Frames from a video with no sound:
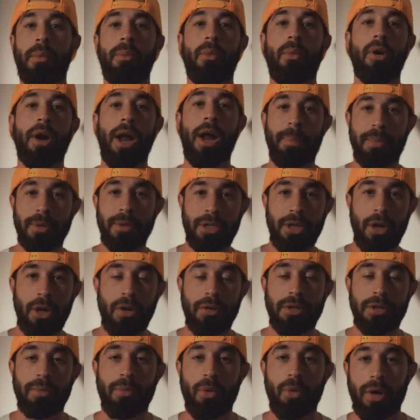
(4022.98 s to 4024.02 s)
more episodes,
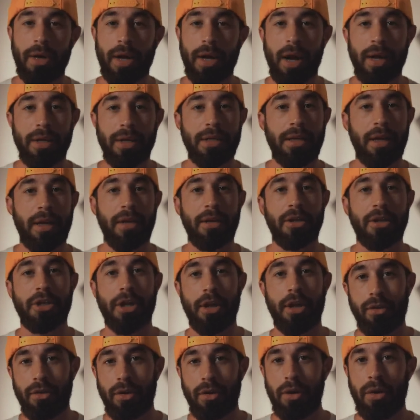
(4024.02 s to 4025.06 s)
and more content in
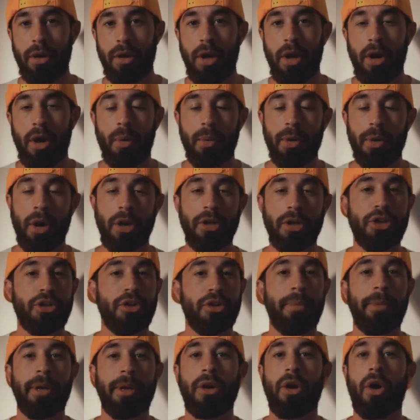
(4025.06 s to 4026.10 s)
general. We are
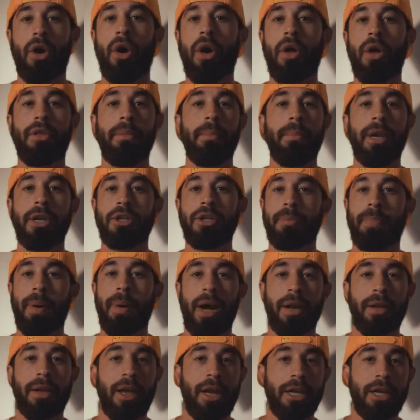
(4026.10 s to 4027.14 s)
streaming on all the major
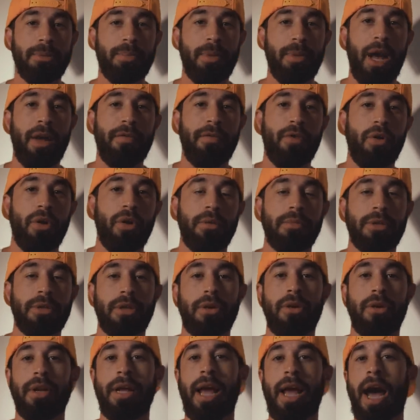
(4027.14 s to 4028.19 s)
podcast platforms,
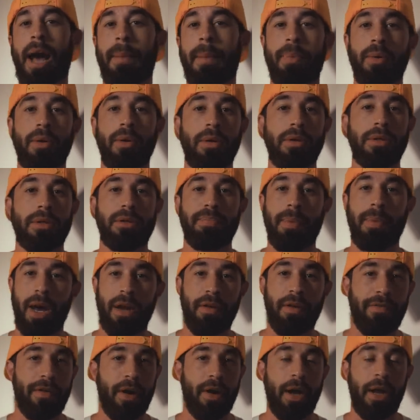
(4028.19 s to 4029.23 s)
including Apple,
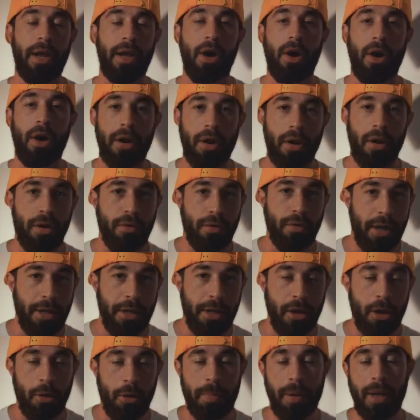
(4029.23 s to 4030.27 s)
Spotify,
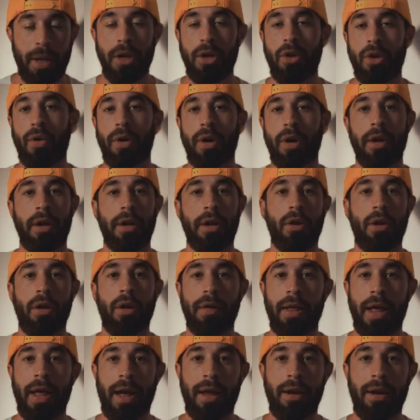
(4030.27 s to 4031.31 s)
iHeartRadio, Pandora, and all
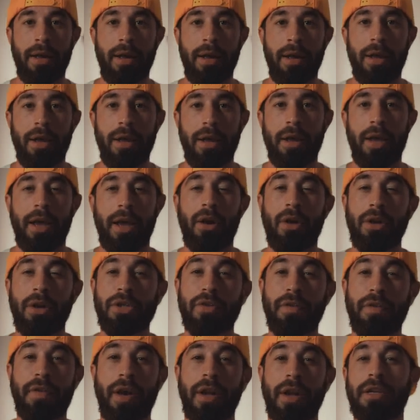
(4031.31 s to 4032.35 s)
that. And also
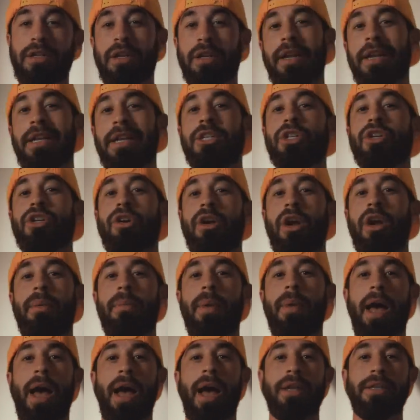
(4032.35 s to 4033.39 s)
find us on Instagram
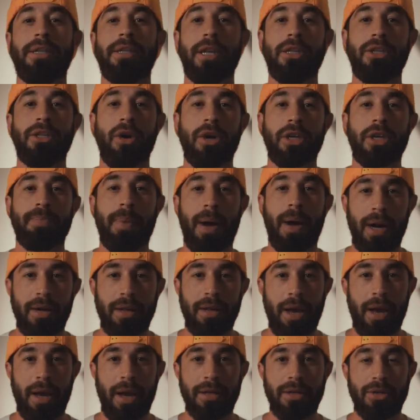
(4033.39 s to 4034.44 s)
at DEAD Talks
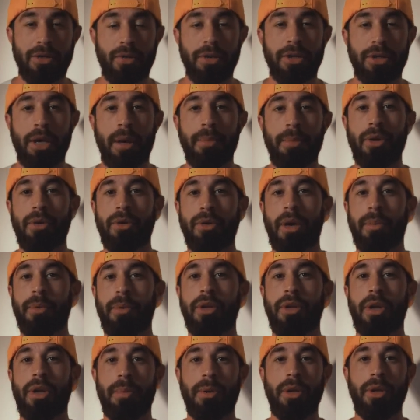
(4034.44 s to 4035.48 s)
Podcast or
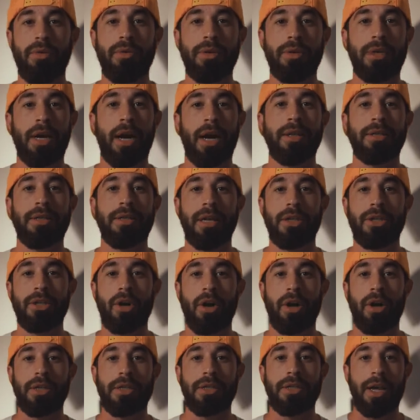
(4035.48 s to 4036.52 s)

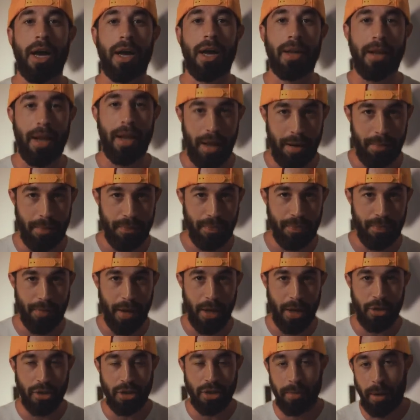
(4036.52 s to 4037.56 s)
www.deadtalks.net. Thank
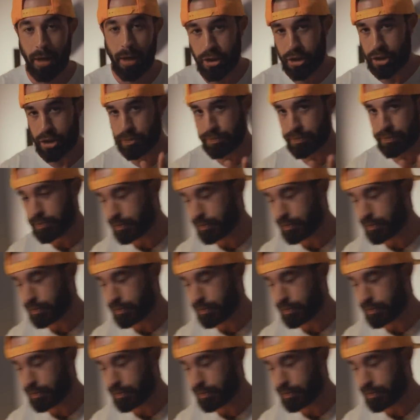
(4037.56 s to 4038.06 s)
you so much.